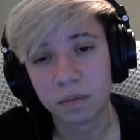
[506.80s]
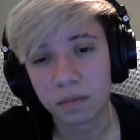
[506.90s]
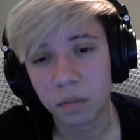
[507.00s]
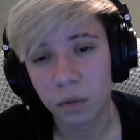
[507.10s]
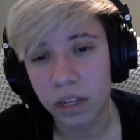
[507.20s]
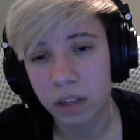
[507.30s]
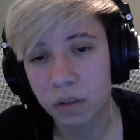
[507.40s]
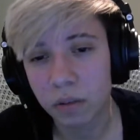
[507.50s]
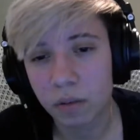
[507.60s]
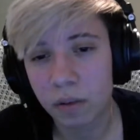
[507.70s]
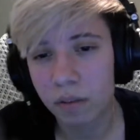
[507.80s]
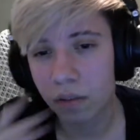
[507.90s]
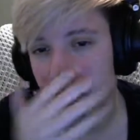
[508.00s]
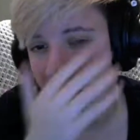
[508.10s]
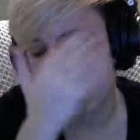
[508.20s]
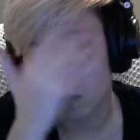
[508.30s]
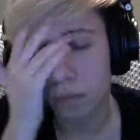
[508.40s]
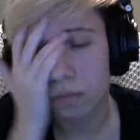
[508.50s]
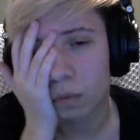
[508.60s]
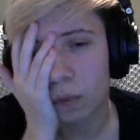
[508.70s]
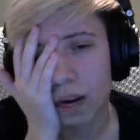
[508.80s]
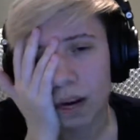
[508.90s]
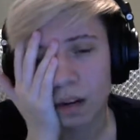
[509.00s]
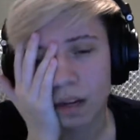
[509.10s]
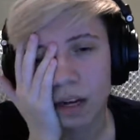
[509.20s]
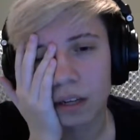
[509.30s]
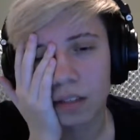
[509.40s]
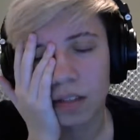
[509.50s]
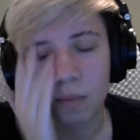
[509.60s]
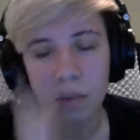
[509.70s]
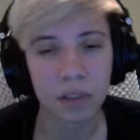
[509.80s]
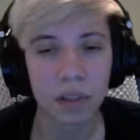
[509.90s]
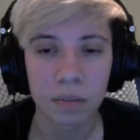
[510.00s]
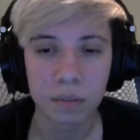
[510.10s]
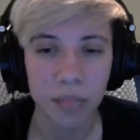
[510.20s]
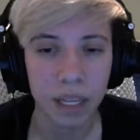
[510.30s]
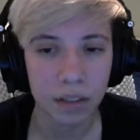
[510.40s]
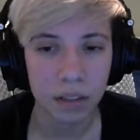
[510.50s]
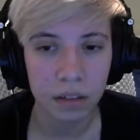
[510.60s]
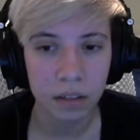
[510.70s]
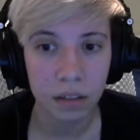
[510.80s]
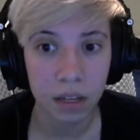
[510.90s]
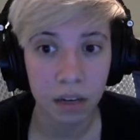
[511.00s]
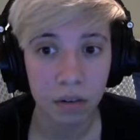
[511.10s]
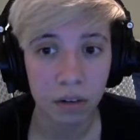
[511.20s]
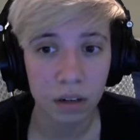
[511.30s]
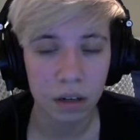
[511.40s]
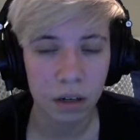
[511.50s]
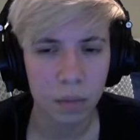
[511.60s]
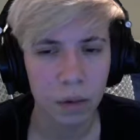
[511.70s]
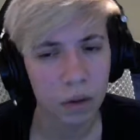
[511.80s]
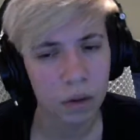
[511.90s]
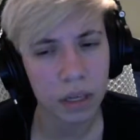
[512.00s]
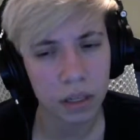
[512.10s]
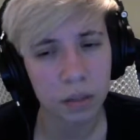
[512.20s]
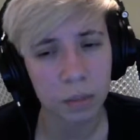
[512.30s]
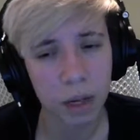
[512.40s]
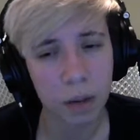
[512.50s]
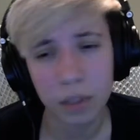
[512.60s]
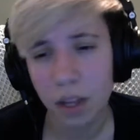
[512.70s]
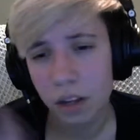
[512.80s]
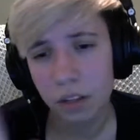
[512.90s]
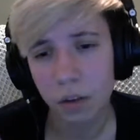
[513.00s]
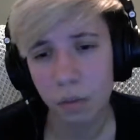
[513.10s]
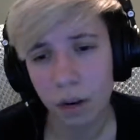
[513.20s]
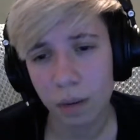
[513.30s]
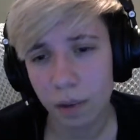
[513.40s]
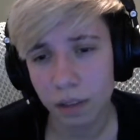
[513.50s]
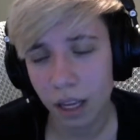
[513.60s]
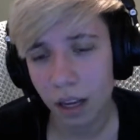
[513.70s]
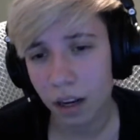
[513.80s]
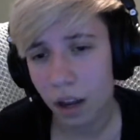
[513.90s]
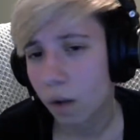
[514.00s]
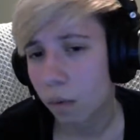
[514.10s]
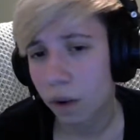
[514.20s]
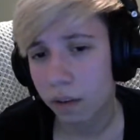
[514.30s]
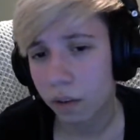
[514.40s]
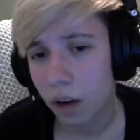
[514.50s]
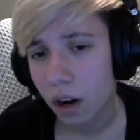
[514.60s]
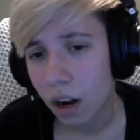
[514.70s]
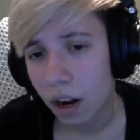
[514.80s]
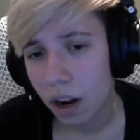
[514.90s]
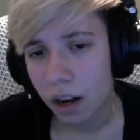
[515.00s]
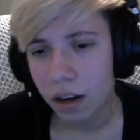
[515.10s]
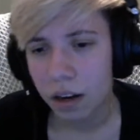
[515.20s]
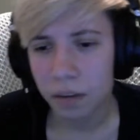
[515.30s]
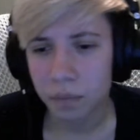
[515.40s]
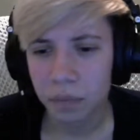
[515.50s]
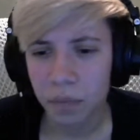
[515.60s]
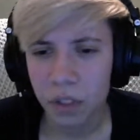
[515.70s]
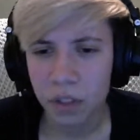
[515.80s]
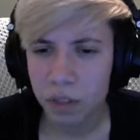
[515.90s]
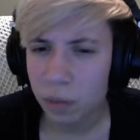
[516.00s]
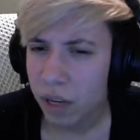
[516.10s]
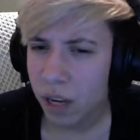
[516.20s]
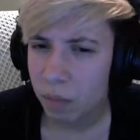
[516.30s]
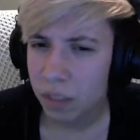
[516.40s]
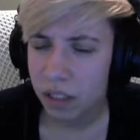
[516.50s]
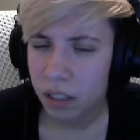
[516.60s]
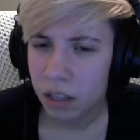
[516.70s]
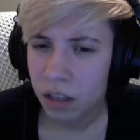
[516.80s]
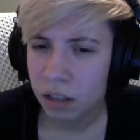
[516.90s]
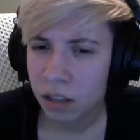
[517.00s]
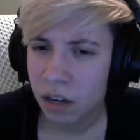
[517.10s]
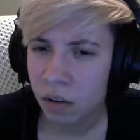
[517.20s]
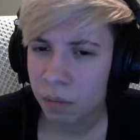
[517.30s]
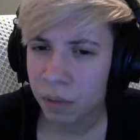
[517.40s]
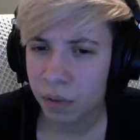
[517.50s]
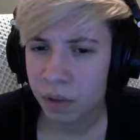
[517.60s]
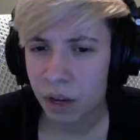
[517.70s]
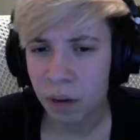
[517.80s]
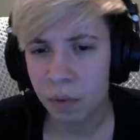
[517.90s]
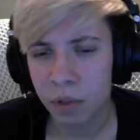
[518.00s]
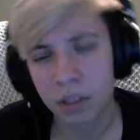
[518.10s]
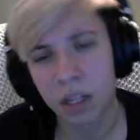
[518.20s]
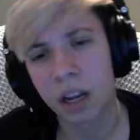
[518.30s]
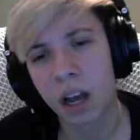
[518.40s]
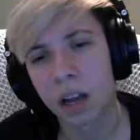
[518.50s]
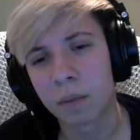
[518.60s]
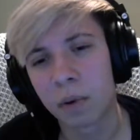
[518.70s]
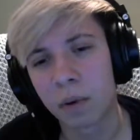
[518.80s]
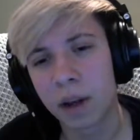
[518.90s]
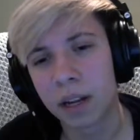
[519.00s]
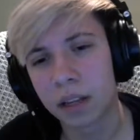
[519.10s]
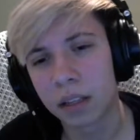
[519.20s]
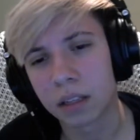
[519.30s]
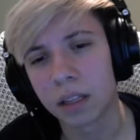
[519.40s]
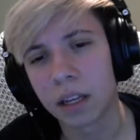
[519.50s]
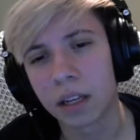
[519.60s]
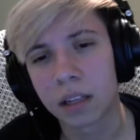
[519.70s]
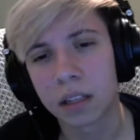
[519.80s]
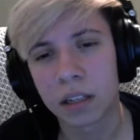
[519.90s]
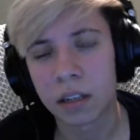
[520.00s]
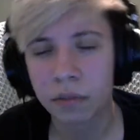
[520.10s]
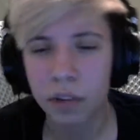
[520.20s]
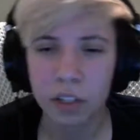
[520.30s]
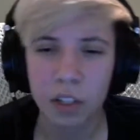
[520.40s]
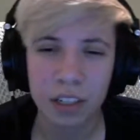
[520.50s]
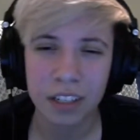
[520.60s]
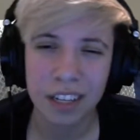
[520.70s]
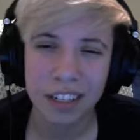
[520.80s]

Riku, or whatever the white-haired guy's name is that isn't Xehanort, although he is sometimes. Don't worry about that, whatever. So it's a big empty city that Xehanort blows up, which is like kind of poetic, that like, because it flashes, it's like,